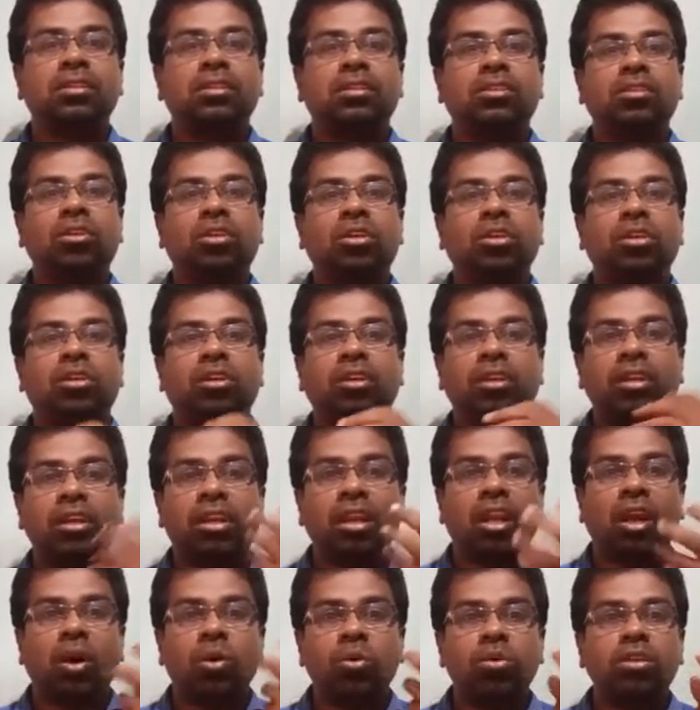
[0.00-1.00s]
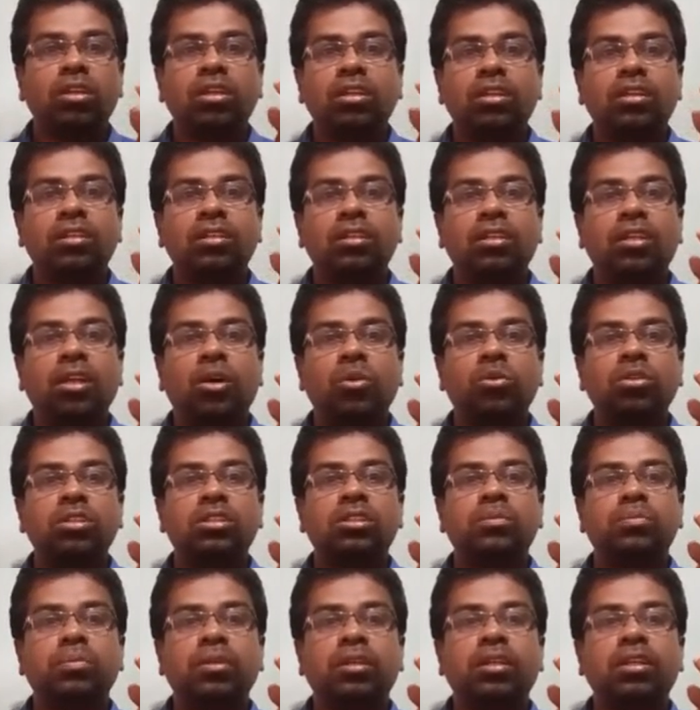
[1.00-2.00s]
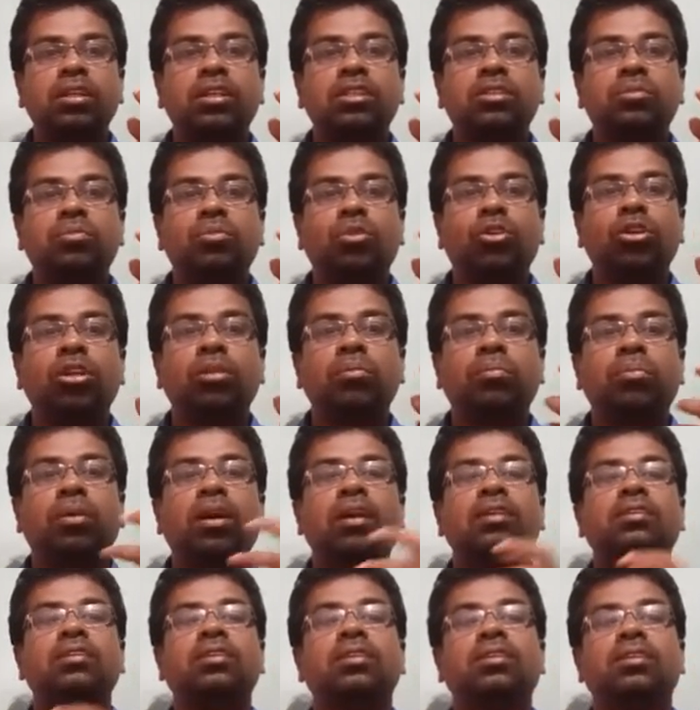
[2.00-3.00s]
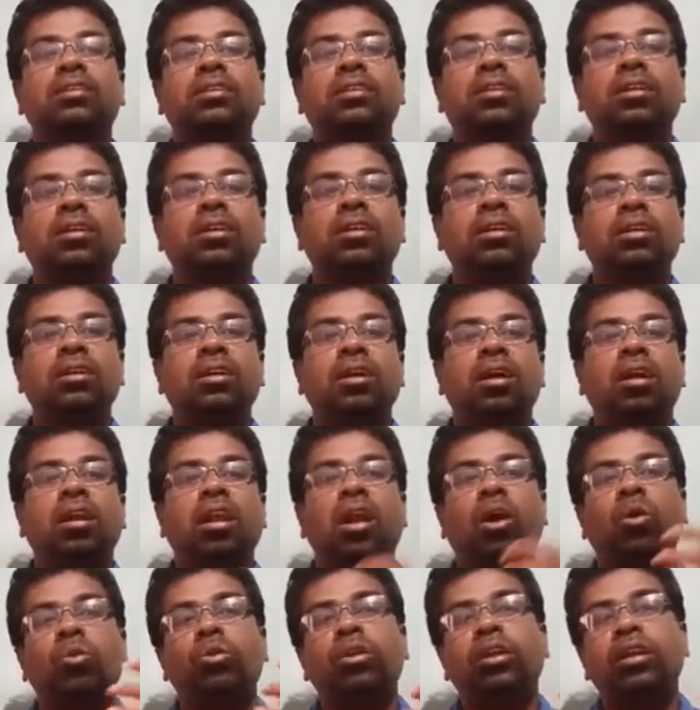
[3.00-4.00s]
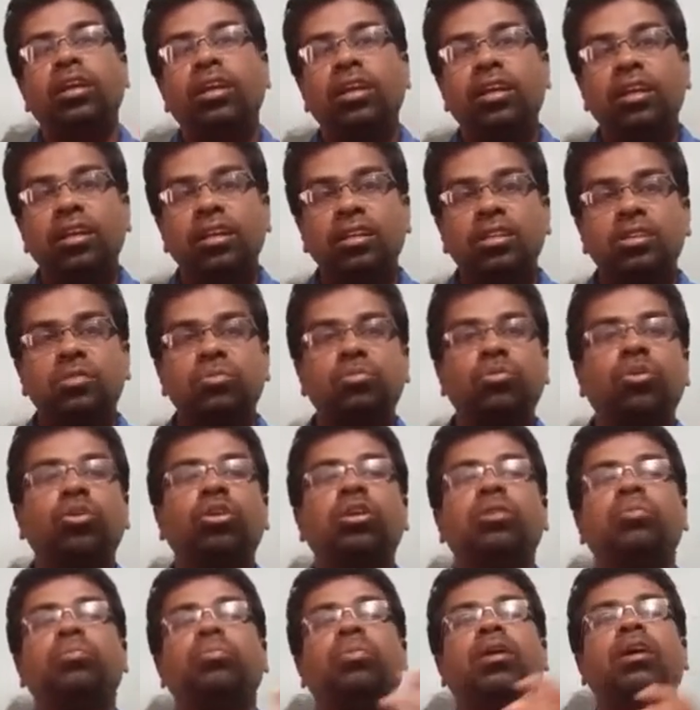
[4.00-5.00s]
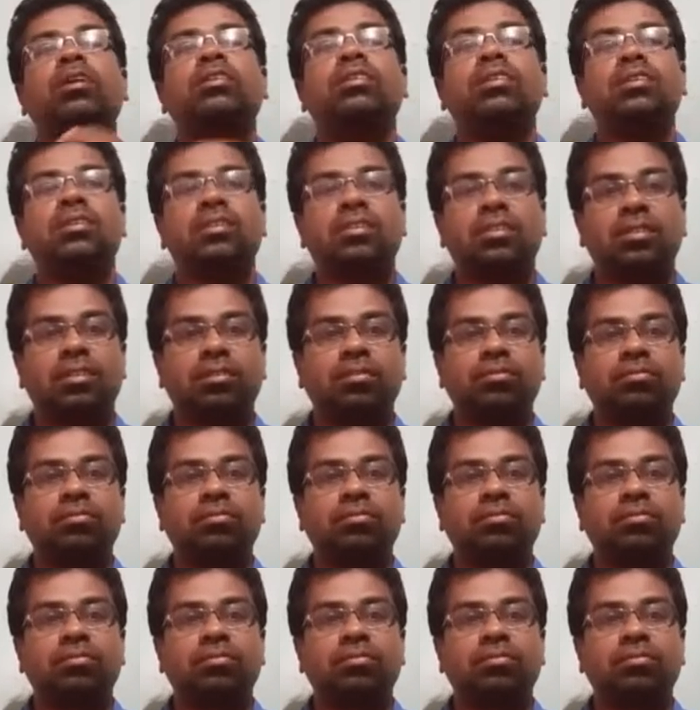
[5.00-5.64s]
So loud speaking is more important. Loud reading is more important.